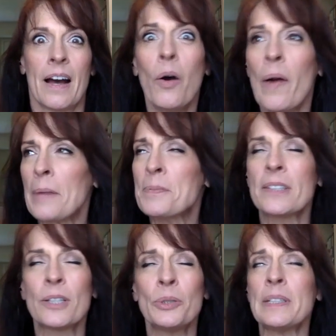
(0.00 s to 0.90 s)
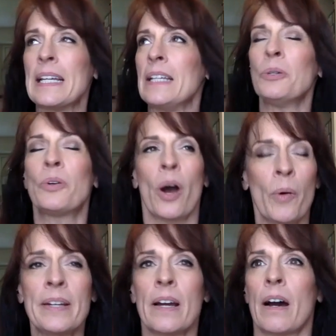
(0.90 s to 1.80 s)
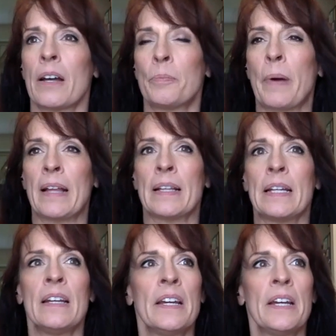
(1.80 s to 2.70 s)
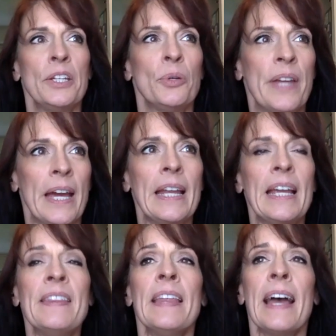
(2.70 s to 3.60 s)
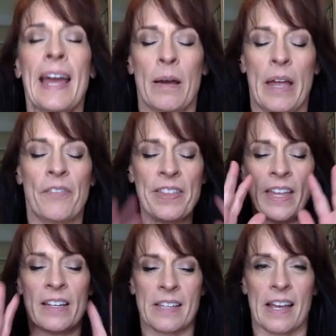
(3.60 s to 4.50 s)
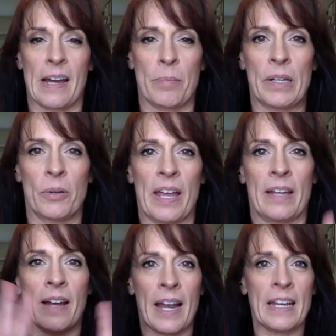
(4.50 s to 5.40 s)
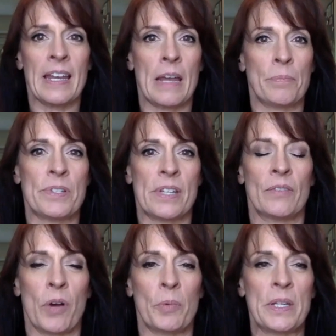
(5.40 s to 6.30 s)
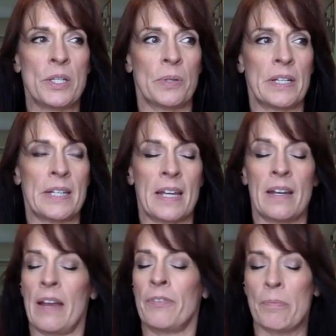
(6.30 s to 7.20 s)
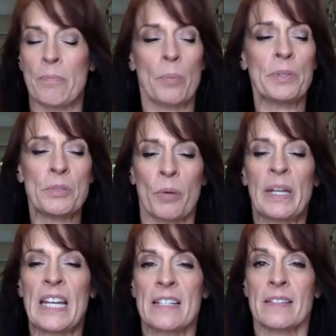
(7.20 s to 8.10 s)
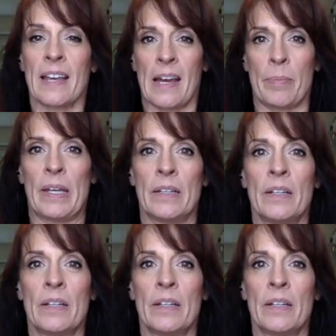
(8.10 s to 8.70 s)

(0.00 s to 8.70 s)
Oh, absolutely. You go onto autopilot. You get in everything is a habit. Okay. 98% of what we do in a day-to-day from moment to moment is habit.